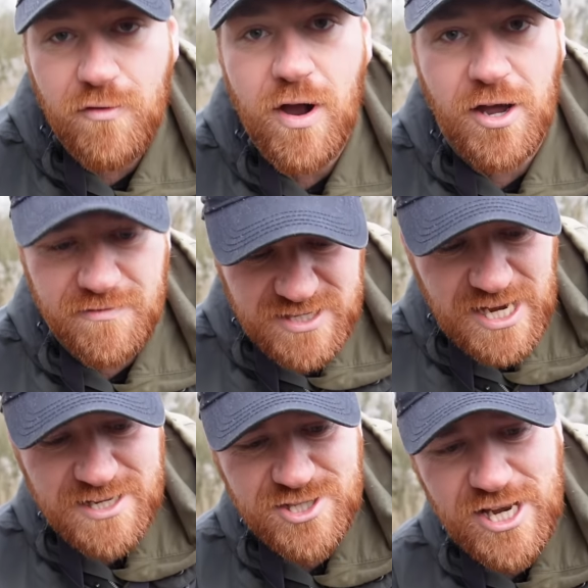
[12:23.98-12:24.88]
rod, I've
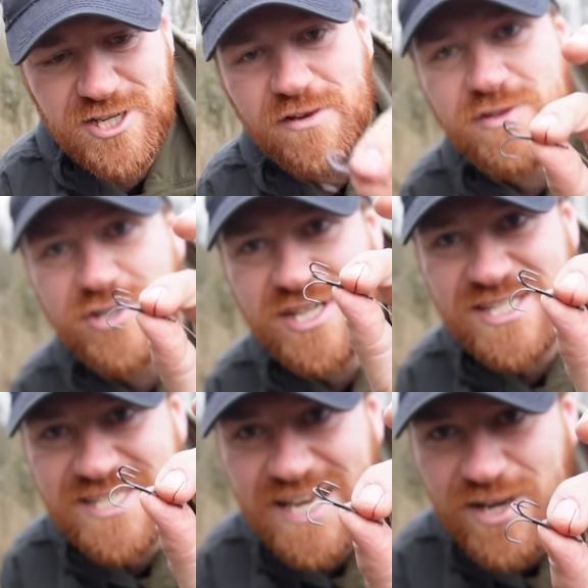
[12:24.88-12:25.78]
decided to change over to just a
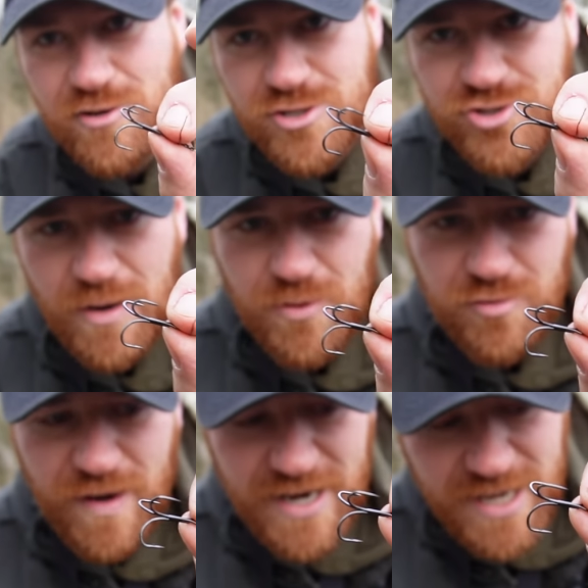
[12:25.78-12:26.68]
single
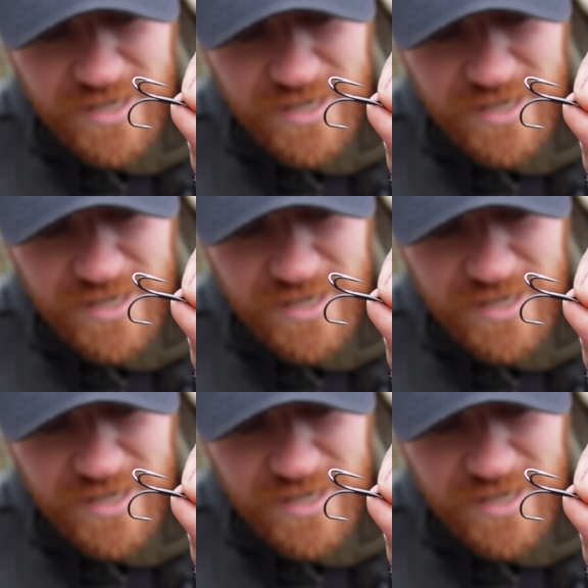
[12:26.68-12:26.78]
treble rig.